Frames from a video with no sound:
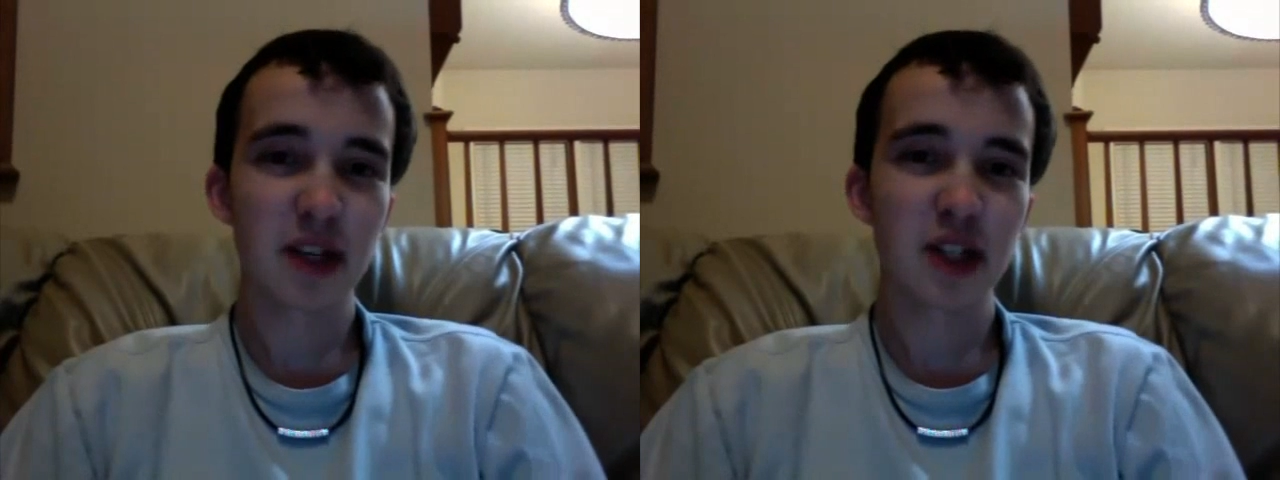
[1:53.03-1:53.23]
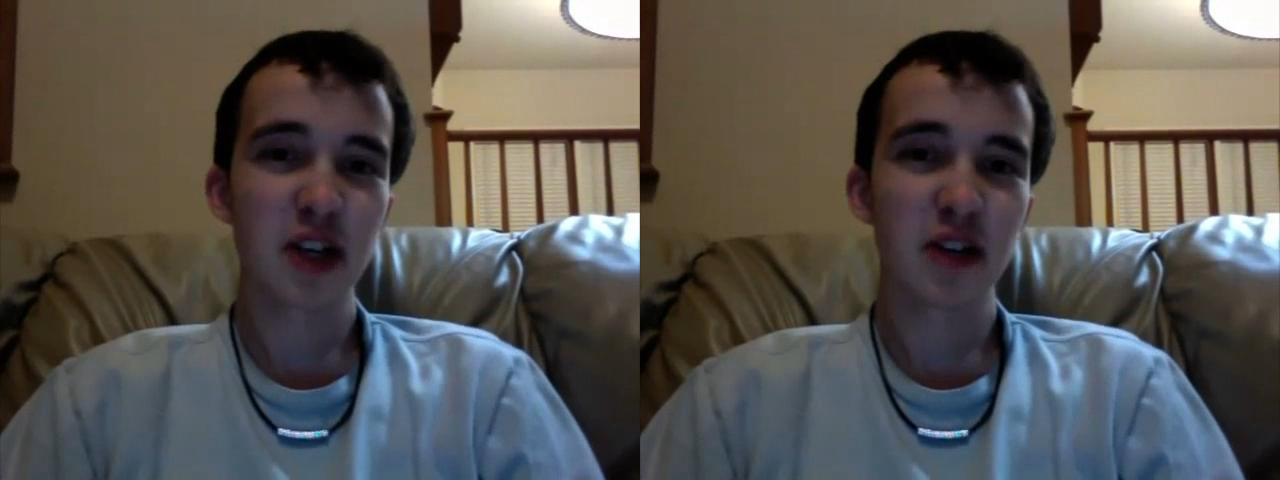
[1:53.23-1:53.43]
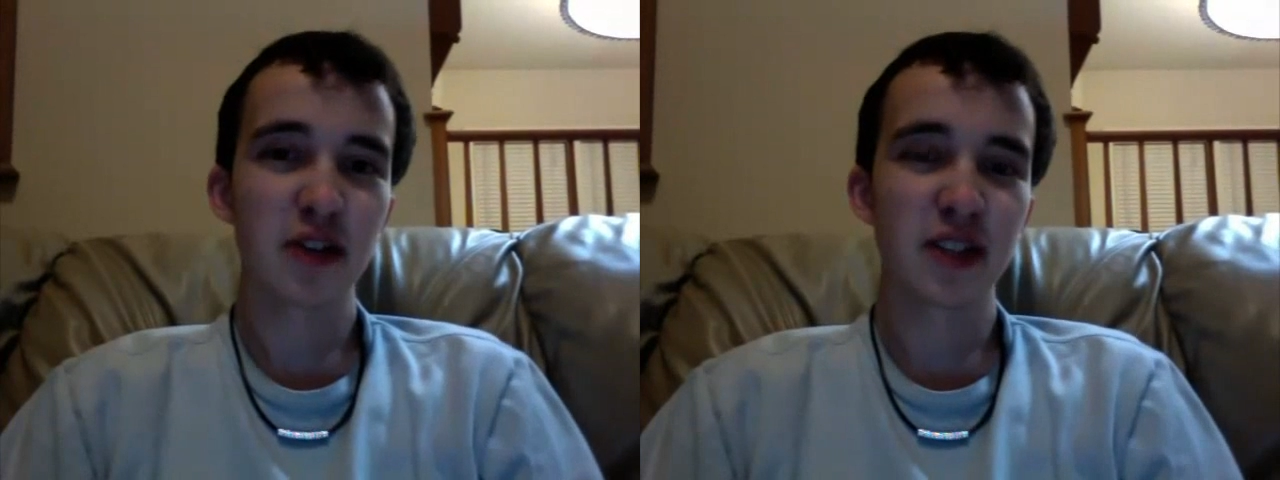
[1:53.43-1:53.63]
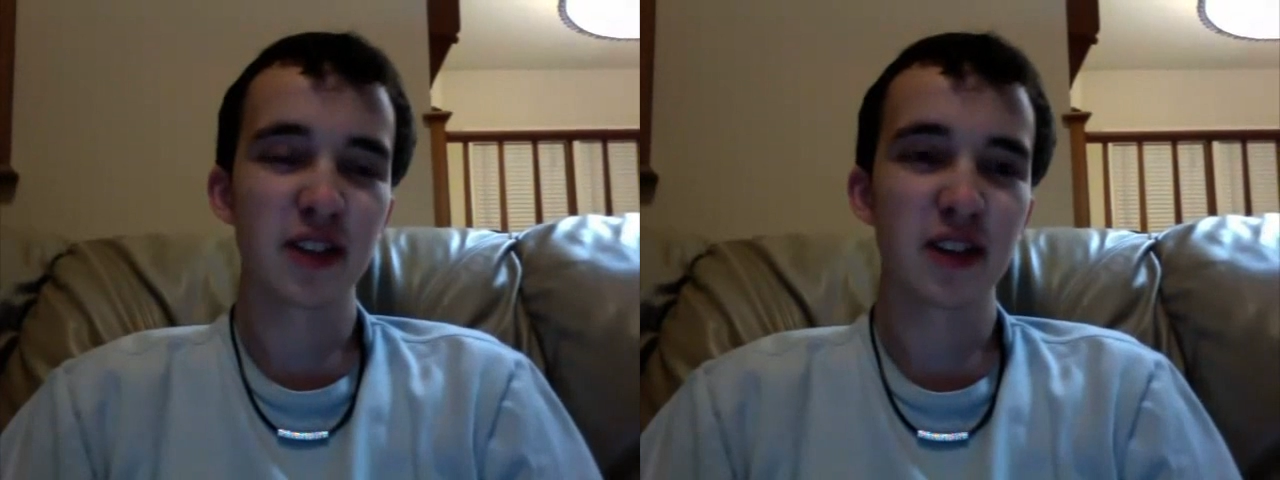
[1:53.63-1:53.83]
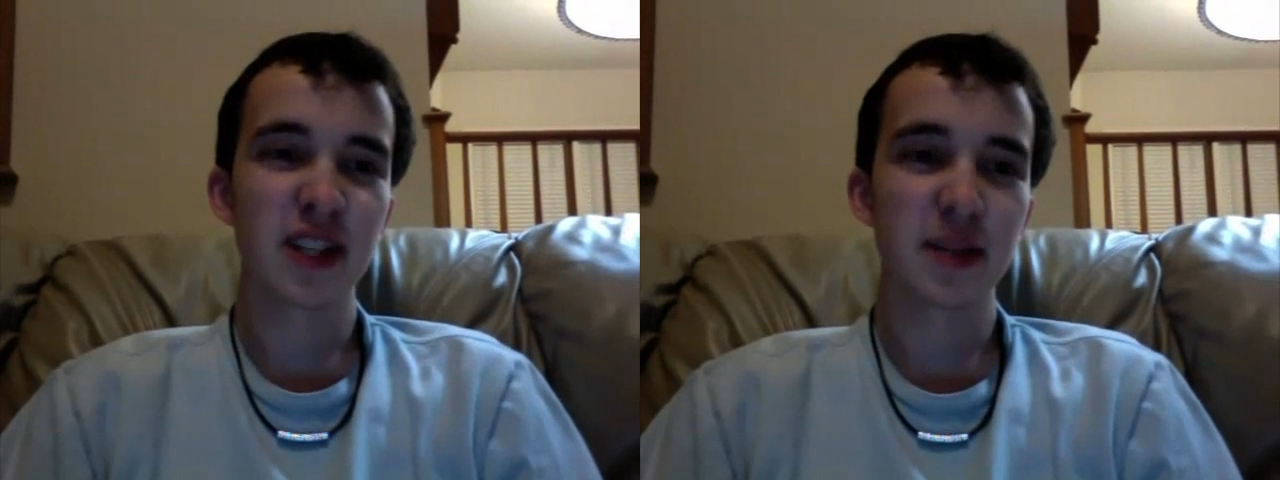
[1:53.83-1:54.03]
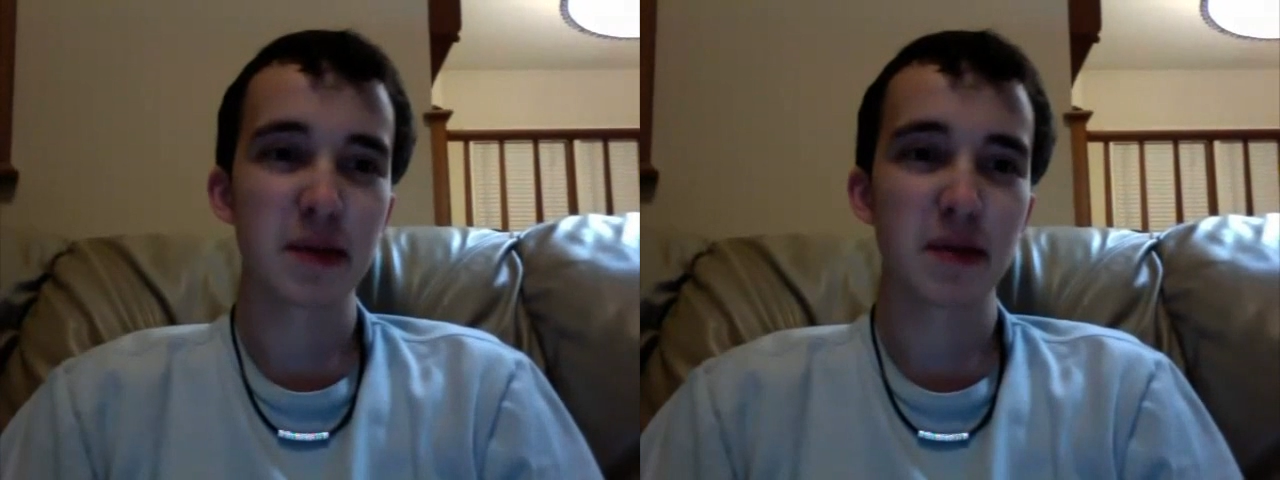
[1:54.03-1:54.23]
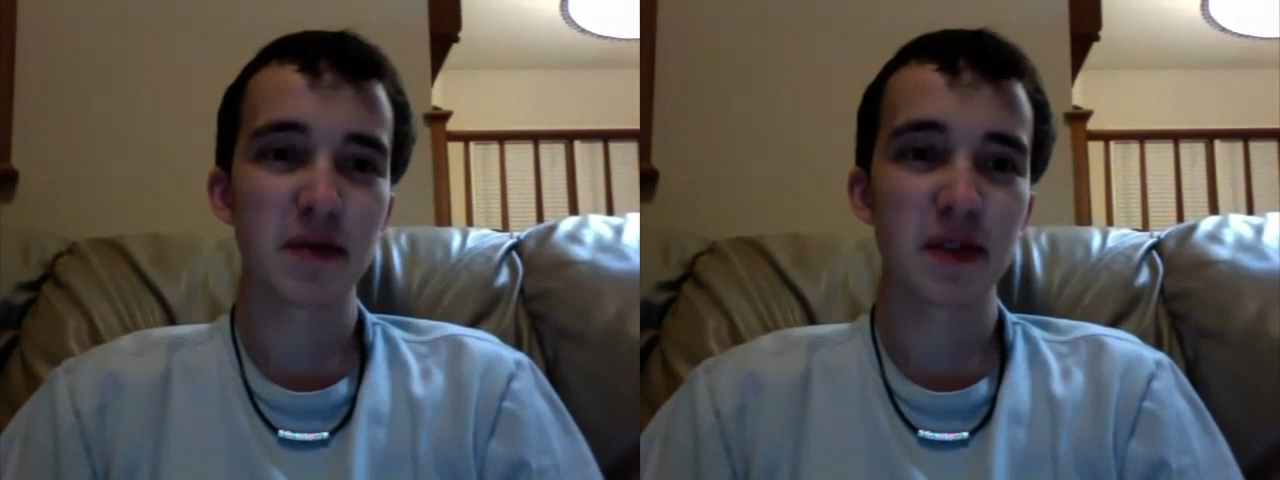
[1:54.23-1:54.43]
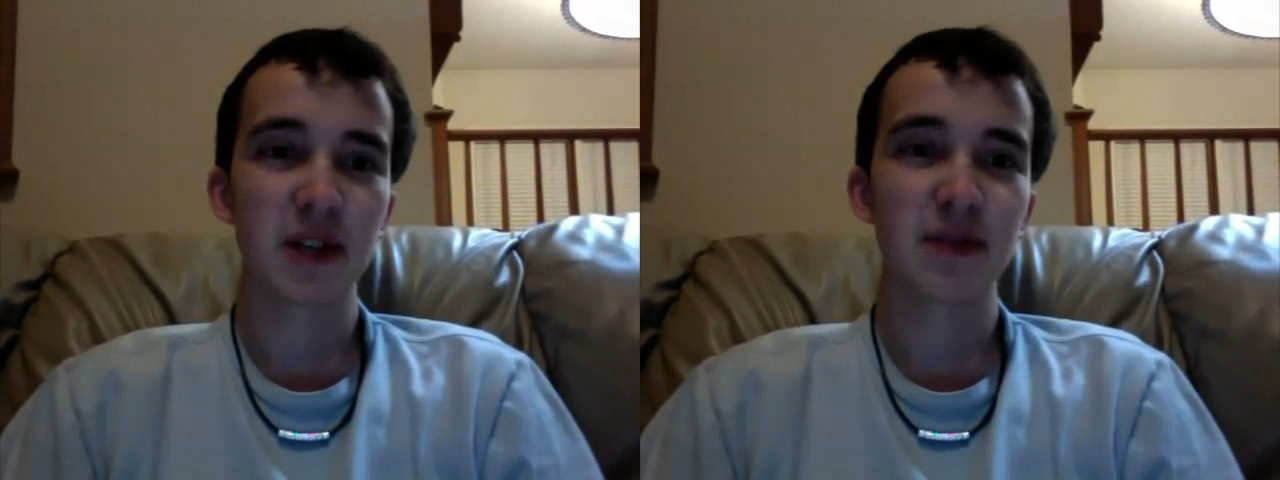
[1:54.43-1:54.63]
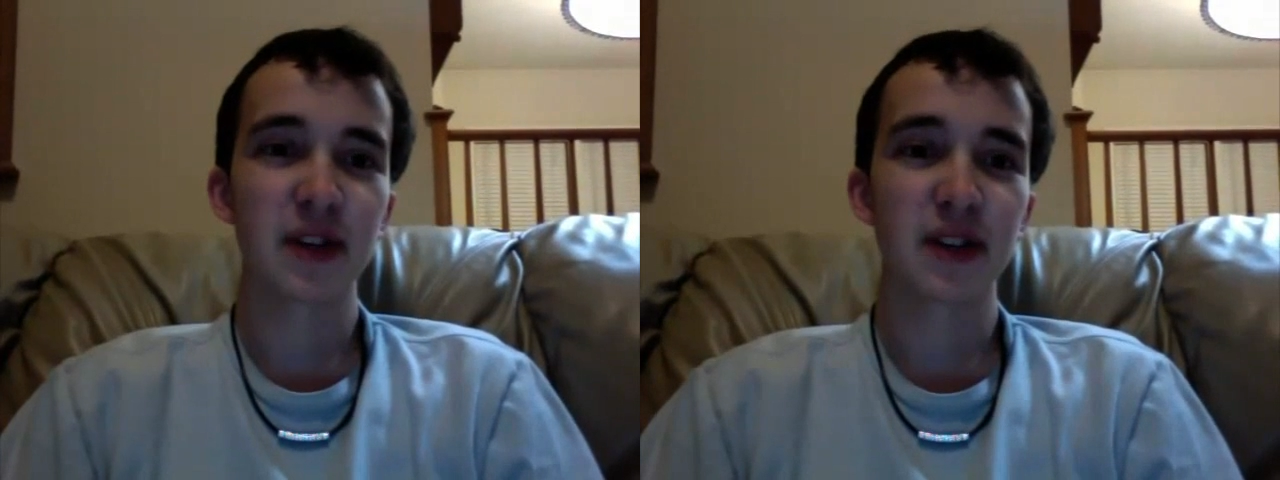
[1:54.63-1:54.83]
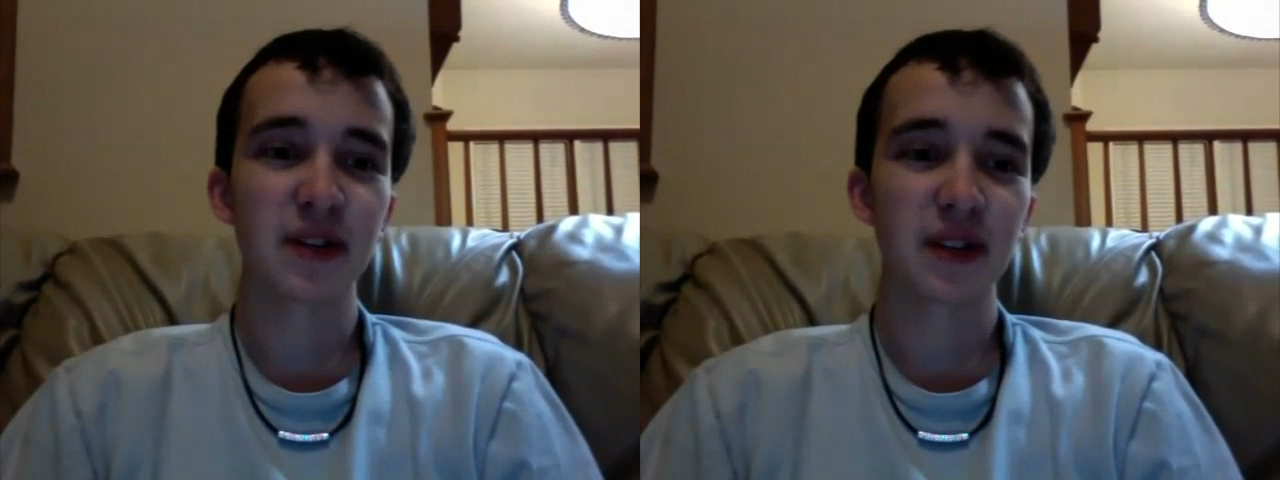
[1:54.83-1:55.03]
channels and lots of people there that